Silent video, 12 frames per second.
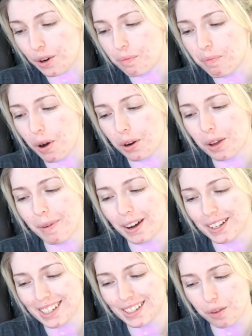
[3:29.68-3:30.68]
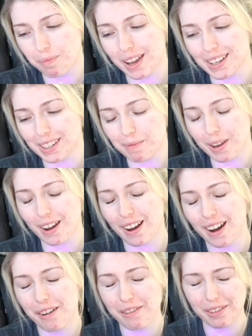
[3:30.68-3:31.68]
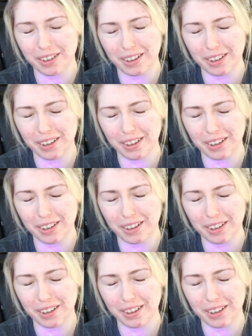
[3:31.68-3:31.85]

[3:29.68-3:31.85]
Pokemon still piss me off.